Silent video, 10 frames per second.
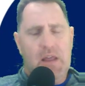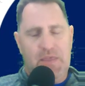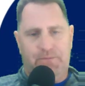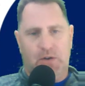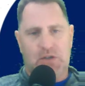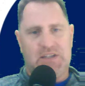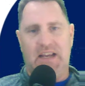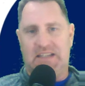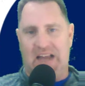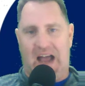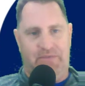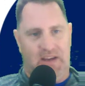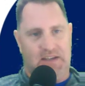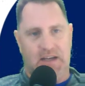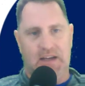The first thing is
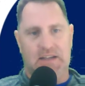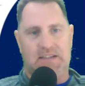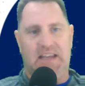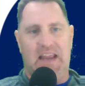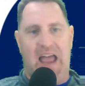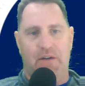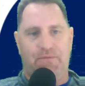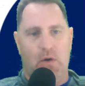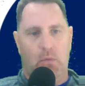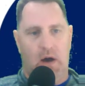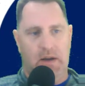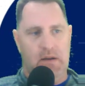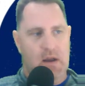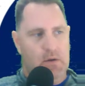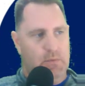obvious, is the Alpha I,
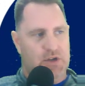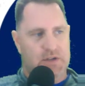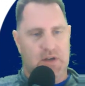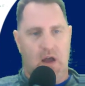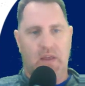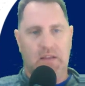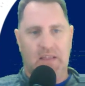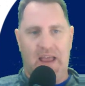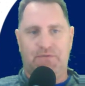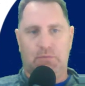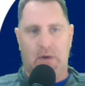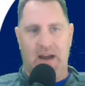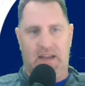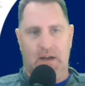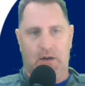which is on the left right
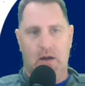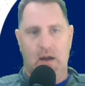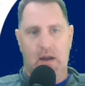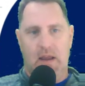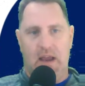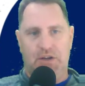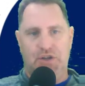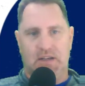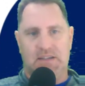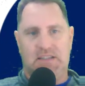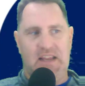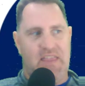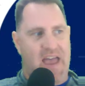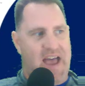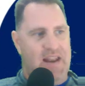here, as you can see
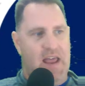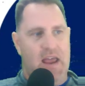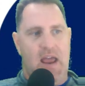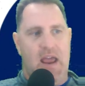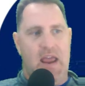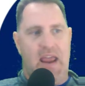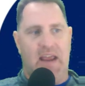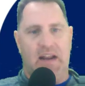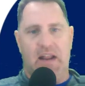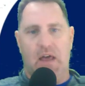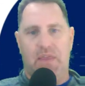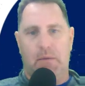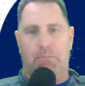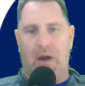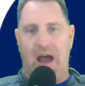that, and the
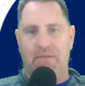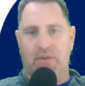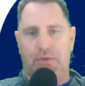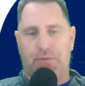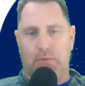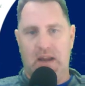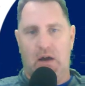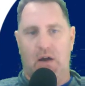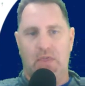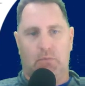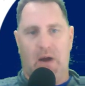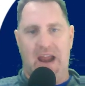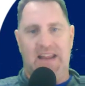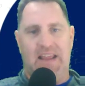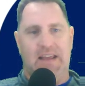Bravo III on the
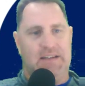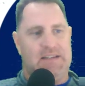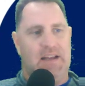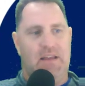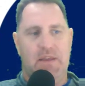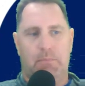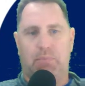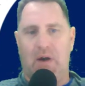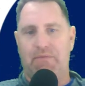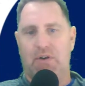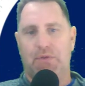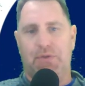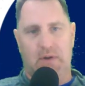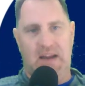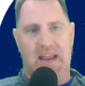right is the Bravo
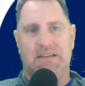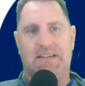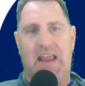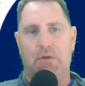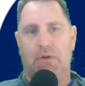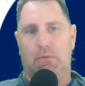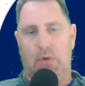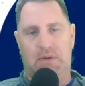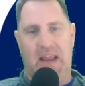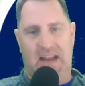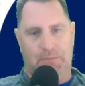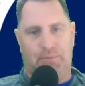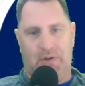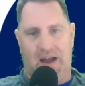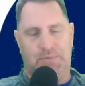III has counter-rotating
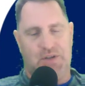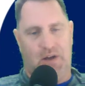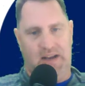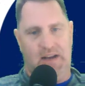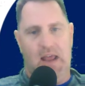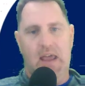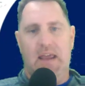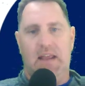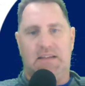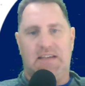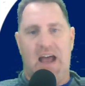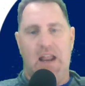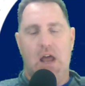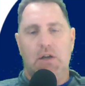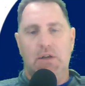props on it. It's got
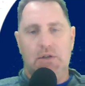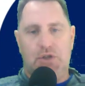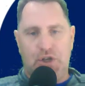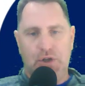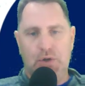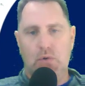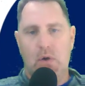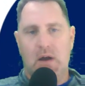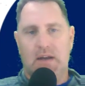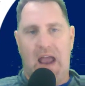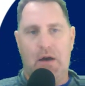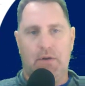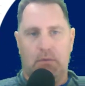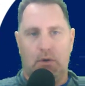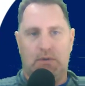two
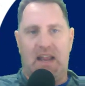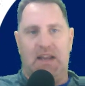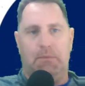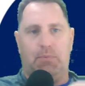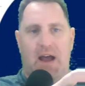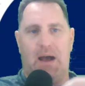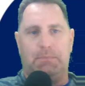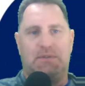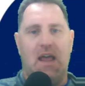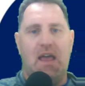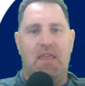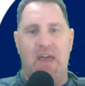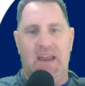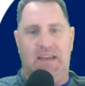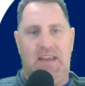counter-rotating props
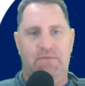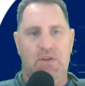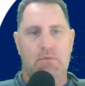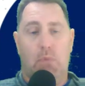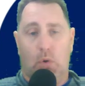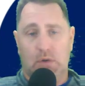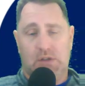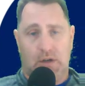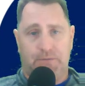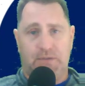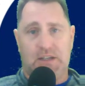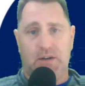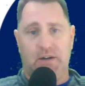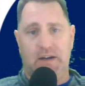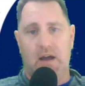that give you more surface
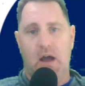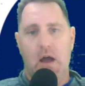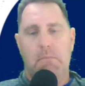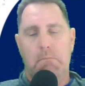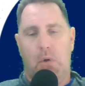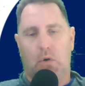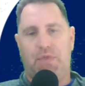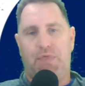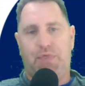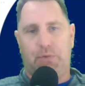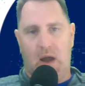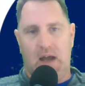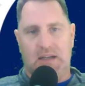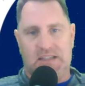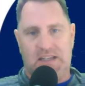area, more
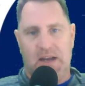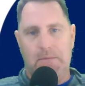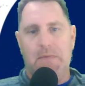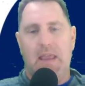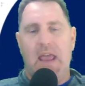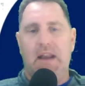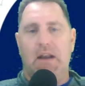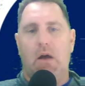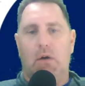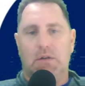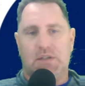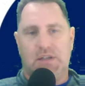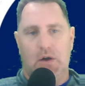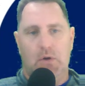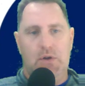thrust, and it
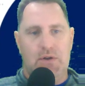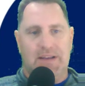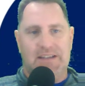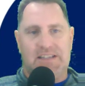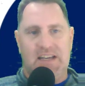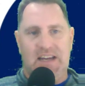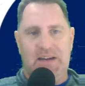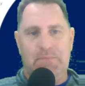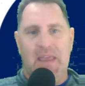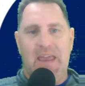also, you can see,